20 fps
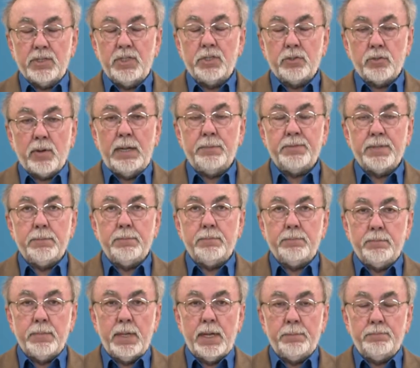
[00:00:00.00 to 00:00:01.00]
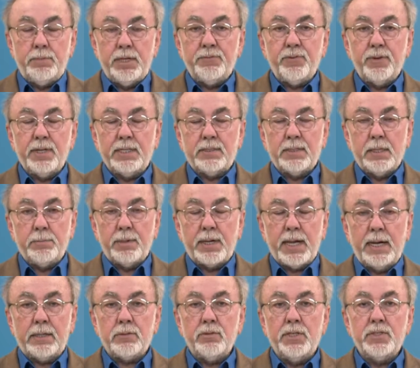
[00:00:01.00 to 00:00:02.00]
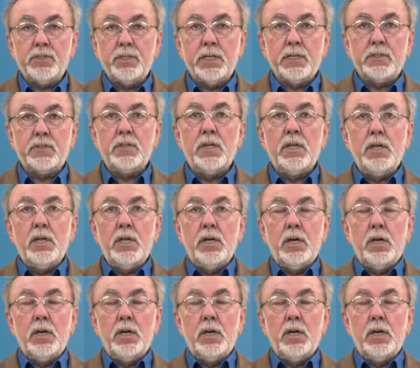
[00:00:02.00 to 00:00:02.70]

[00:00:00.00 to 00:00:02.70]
describe briefly some characteristics